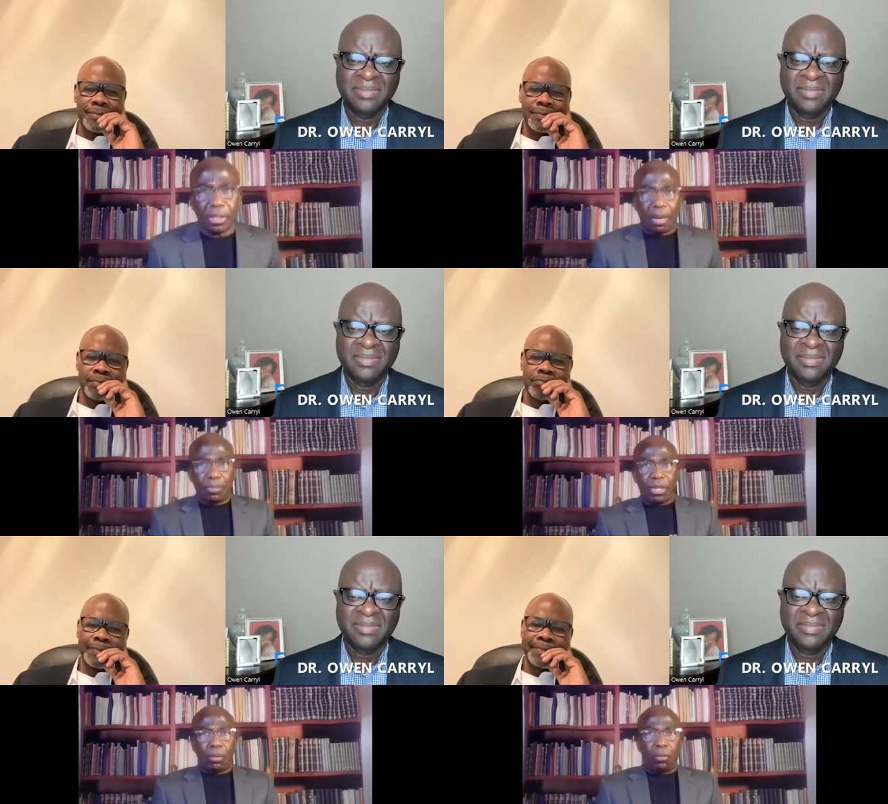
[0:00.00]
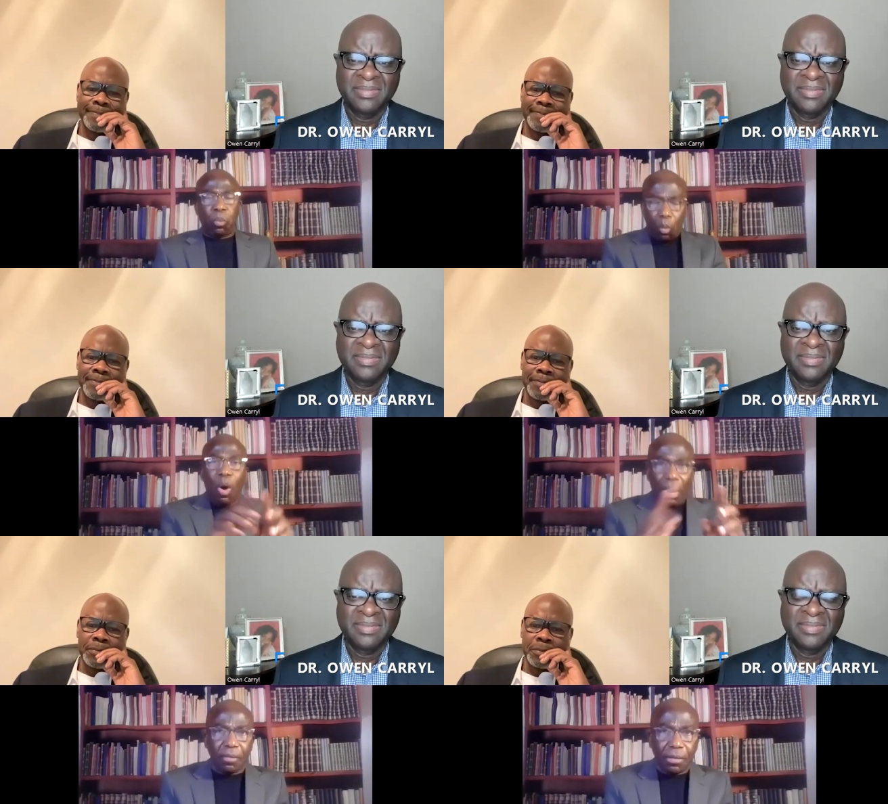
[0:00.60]
Speaker 1: attempting.
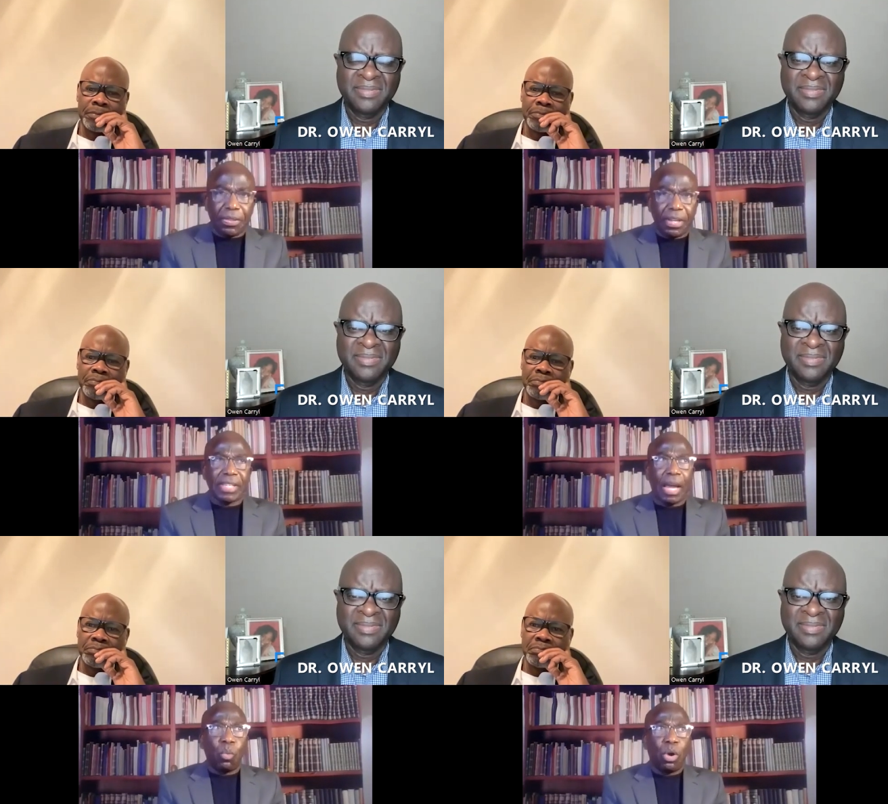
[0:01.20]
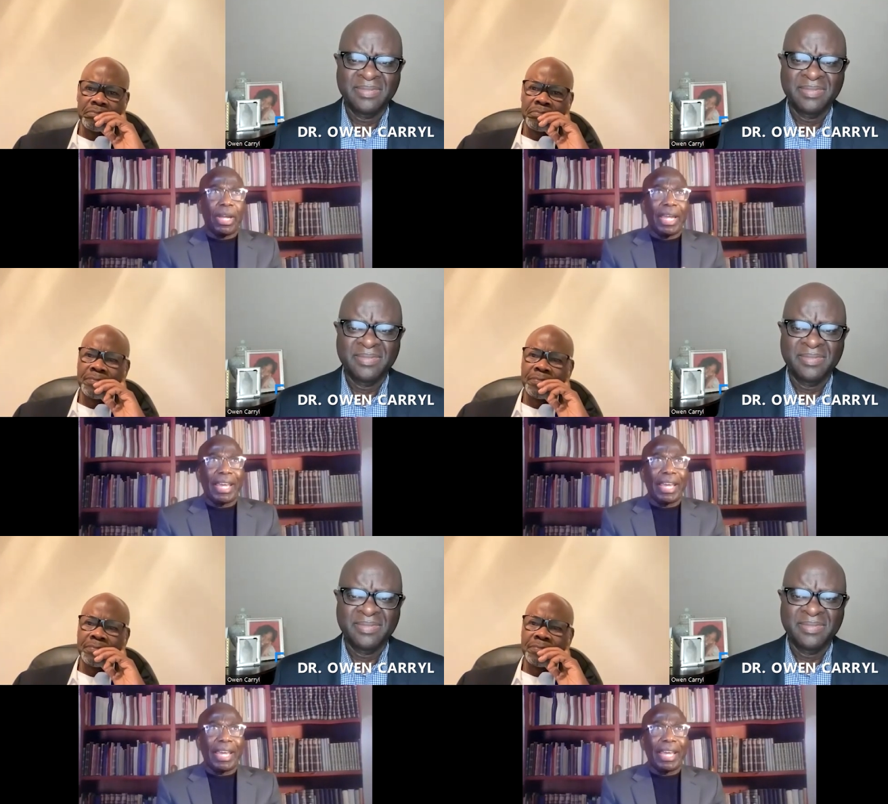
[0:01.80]
One of the things I want